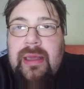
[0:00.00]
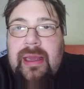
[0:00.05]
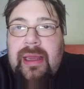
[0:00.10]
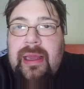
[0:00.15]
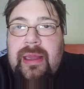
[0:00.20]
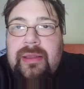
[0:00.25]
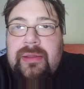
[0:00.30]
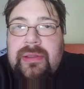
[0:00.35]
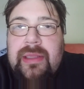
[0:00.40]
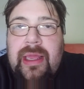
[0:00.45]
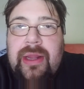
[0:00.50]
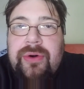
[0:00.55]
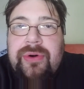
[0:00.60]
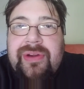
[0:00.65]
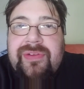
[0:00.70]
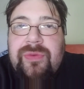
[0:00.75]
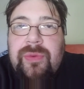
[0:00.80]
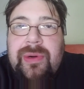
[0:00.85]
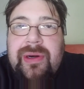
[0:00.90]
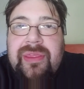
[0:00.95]
I don't
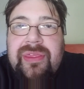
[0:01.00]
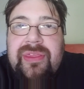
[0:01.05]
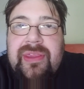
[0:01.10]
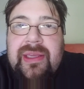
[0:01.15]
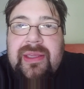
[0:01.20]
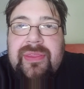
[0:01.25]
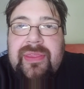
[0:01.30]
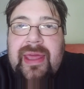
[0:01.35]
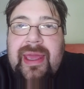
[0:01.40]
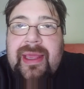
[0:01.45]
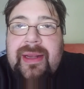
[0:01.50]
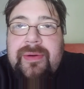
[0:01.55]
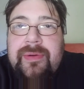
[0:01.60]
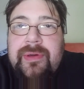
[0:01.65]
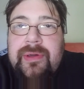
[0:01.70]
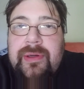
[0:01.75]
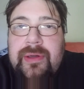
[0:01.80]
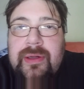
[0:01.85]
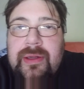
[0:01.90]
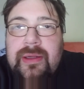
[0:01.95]
even want to think that.
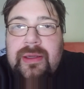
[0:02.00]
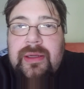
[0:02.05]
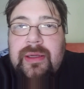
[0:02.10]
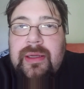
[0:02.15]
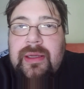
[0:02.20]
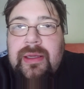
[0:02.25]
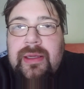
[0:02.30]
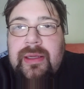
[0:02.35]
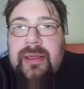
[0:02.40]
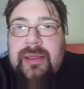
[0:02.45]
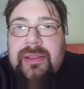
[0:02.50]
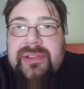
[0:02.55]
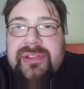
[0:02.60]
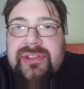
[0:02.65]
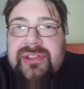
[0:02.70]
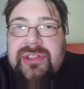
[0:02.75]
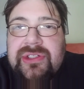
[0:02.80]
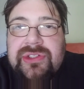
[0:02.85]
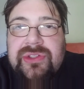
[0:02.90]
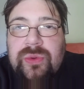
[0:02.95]

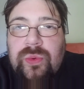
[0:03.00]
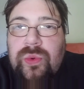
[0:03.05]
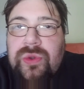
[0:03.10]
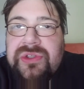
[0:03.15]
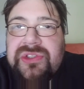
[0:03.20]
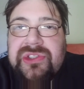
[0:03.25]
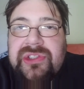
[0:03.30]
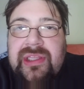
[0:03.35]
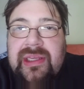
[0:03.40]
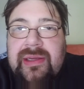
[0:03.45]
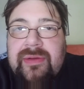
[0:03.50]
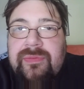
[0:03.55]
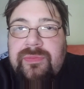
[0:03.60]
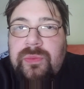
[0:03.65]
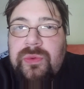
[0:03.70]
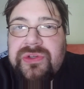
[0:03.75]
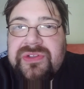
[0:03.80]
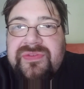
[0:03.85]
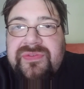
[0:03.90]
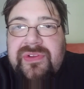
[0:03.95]
It's just the worst thing,
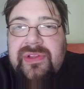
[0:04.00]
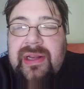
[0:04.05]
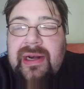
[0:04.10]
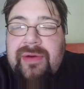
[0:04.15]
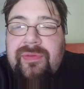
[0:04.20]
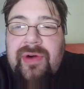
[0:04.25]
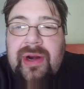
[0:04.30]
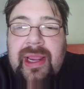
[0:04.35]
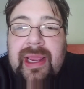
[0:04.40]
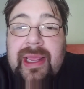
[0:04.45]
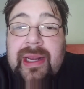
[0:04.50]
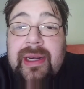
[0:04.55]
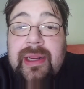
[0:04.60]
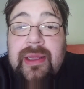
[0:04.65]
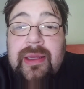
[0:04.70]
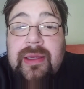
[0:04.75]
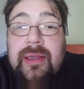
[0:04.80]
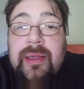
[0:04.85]
worst feeling I ever had.